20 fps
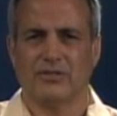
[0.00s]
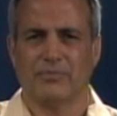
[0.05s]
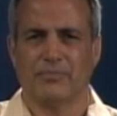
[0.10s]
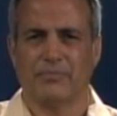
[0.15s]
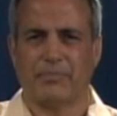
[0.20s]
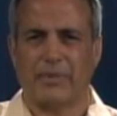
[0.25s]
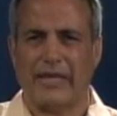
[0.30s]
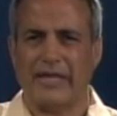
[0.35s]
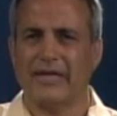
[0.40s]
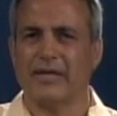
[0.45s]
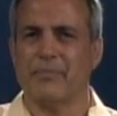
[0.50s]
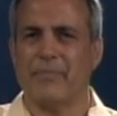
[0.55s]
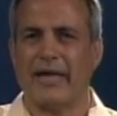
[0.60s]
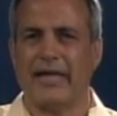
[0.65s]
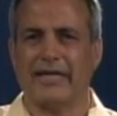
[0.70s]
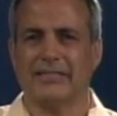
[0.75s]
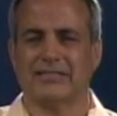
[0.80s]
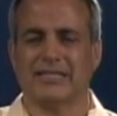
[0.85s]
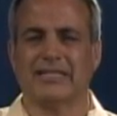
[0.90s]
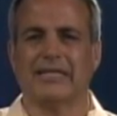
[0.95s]
being
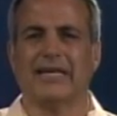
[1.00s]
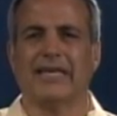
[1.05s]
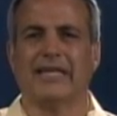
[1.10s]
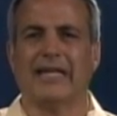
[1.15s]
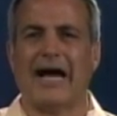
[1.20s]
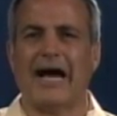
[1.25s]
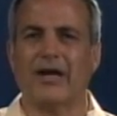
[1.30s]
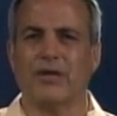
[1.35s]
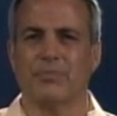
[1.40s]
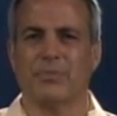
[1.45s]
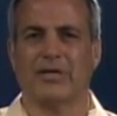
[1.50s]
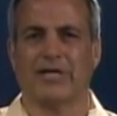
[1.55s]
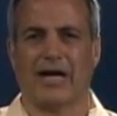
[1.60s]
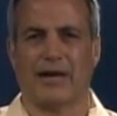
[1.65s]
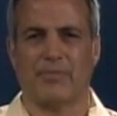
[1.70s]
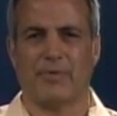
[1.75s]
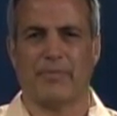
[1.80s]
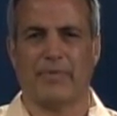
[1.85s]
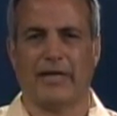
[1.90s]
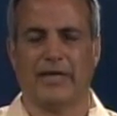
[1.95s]
amazing and how to
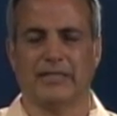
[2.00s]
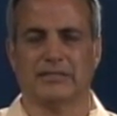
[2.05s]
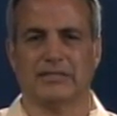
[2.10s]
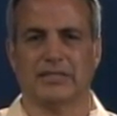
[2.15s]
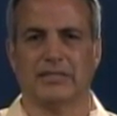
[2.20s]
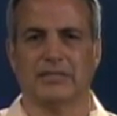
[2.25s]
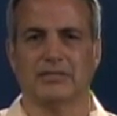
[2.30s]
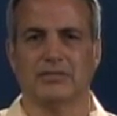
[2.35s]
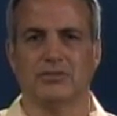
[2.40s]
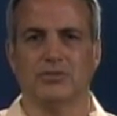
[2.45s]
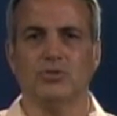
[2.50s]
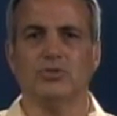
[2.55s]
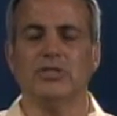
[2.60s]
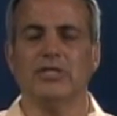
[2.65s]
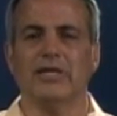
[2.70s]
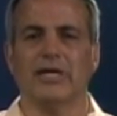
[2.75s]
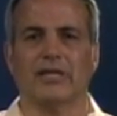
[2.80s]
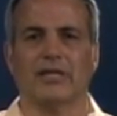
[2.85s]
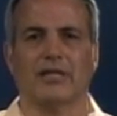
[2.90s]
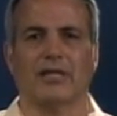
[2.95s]
become amazing, you
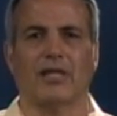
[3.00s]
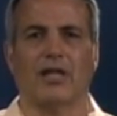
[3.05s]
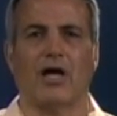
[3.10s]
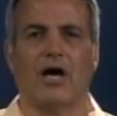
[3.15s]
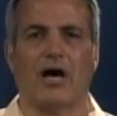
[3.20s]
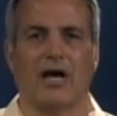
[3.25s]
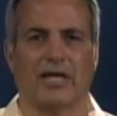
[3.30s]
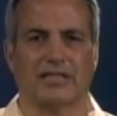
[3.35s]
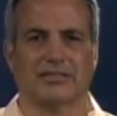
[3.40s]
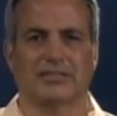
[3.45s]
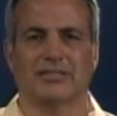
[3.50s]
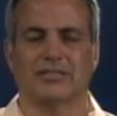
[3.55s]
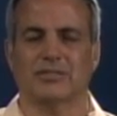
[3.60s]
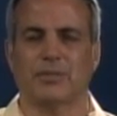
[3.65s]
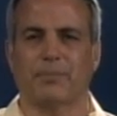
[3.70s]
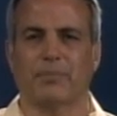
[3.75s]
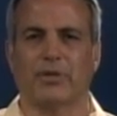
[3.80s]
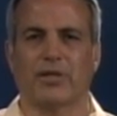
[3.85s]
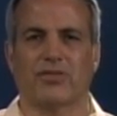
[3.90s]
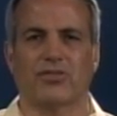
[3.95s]
can get lost. There's
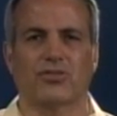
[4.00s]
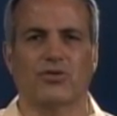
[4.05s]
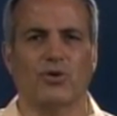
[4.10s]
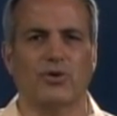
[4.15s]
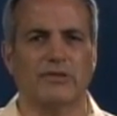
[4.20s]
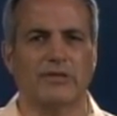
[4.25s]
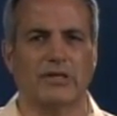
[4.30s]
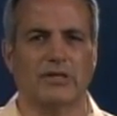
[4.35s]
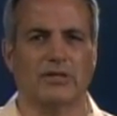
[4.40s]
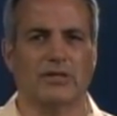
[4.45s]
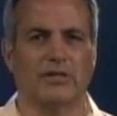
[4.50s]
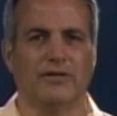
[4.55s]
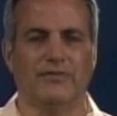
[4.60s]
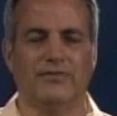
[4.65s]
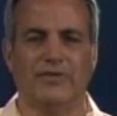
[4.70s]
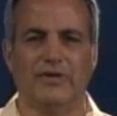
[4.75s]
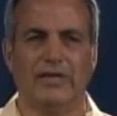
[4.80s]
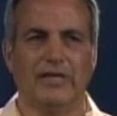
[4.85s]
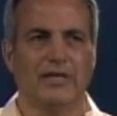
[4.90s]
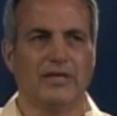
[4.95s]
a plethora
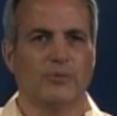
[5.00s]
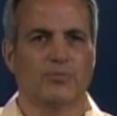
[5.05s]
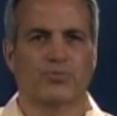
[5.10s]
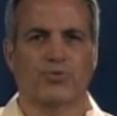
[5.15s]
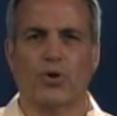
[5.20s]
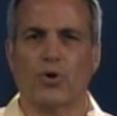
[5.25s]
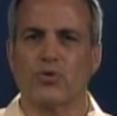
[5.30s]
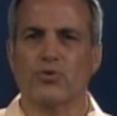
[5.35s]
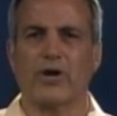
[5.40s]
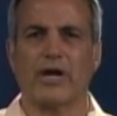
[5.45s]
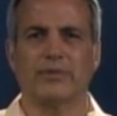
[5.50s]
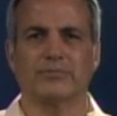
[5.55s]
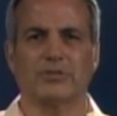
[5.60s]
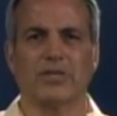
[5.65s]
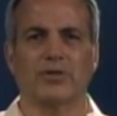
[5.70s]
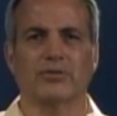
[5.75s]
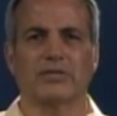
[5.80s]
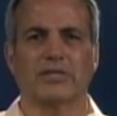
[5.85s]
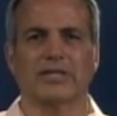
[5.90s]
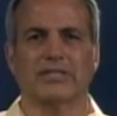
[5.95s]
of programs
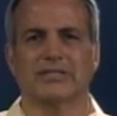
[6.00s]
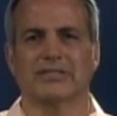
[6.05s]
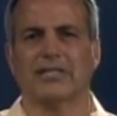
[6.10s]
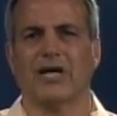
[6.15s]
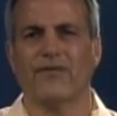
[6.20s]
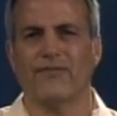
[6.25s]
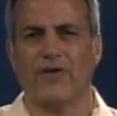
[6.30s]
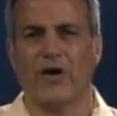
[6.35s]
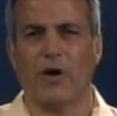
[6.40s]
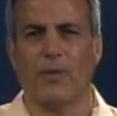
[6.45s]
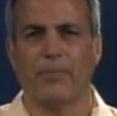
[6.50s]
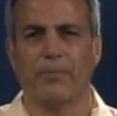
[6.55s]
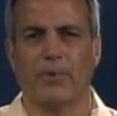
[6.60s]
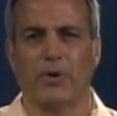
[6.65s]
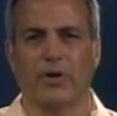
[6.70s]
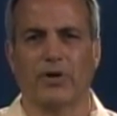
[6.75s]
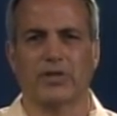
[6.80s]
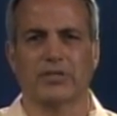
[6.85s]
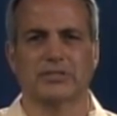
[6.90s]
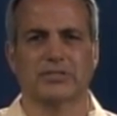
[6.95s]
out there, self-help
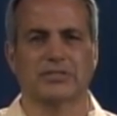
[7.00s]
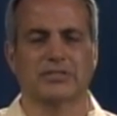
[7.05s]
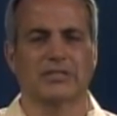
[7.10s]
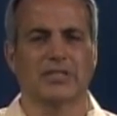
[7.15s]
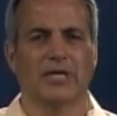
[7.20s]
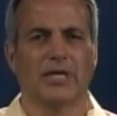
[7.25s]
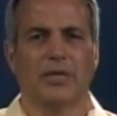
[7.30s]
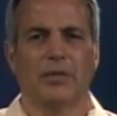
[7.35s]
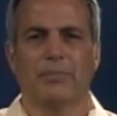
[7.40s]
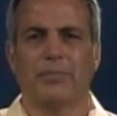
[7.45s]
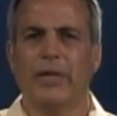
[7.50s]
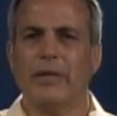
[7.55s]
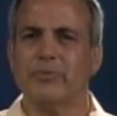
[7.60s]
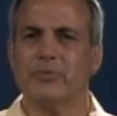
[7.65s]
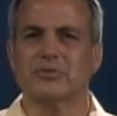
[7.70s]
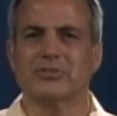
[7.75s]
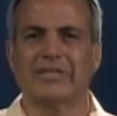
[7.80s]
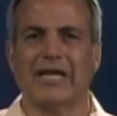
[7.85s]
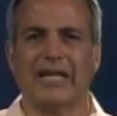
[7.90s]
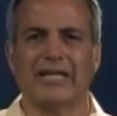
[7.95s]
books,
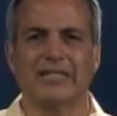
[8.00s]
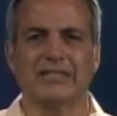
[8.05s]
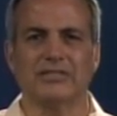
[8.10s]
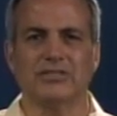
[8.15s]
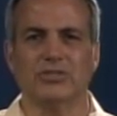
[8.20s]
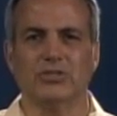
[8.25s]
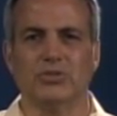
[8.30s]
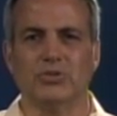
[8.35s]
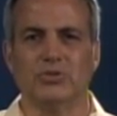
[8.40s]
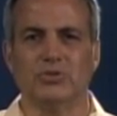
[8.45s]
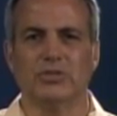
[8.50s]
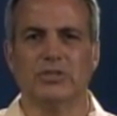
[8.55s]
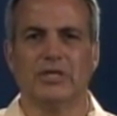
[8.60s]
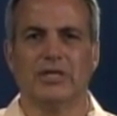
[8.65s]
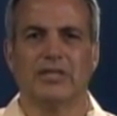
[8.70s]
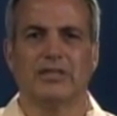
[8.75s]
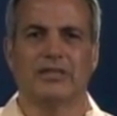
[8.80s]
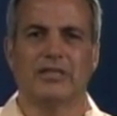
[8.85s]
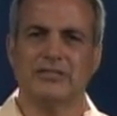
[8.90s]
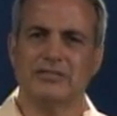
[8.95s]
people telling you
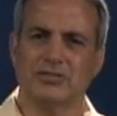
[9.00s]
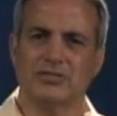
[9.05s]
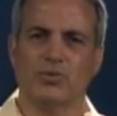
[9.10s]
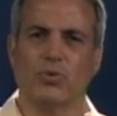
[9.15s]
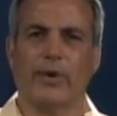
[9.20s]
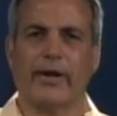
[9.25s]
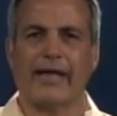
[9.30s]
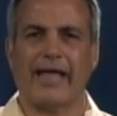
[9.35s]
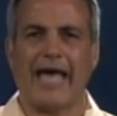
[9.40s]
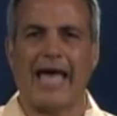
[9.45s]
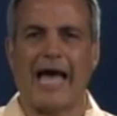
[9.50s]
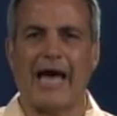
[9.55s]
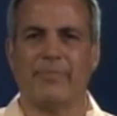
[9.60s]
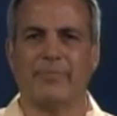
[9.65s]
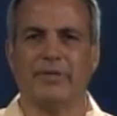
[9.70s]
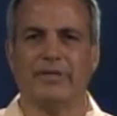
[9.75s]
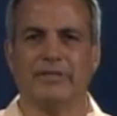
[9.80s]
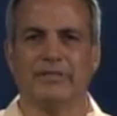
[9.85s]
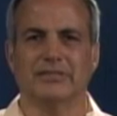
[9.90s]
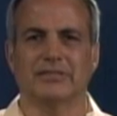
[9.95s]
this is the way to
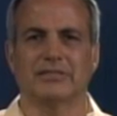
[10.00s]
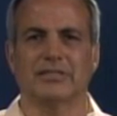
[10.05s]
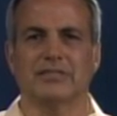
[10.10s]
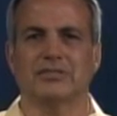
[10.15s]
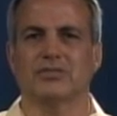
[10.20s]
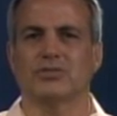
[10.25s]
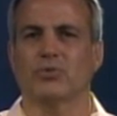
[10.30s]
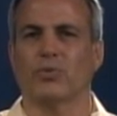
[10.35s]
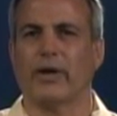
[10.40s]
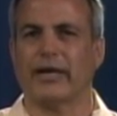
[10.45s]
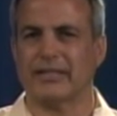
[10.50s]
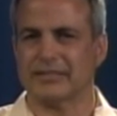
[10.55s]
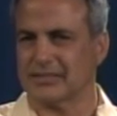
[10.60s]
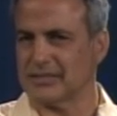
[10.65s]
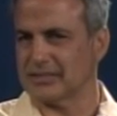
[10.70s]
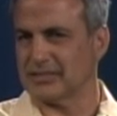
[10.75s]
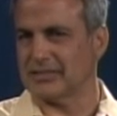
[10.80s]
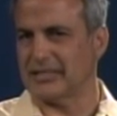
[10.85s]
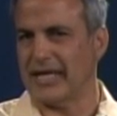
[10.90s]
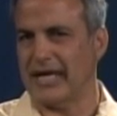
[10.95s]
happiness, this is the way to
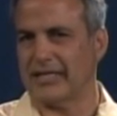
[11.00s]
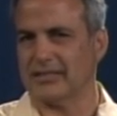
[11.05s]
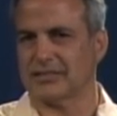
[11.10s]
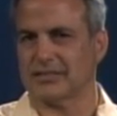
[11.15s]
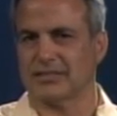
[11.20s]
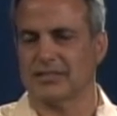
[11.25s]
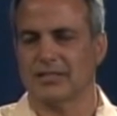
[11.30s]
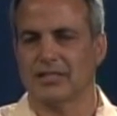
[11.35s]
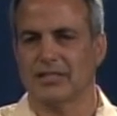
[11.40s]
success.